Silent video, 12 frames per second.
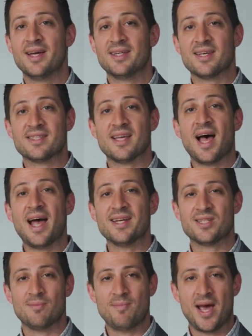decide
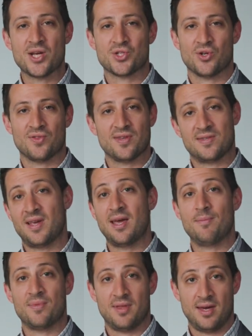to measure the
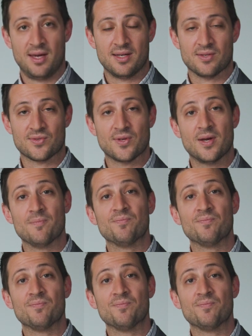same things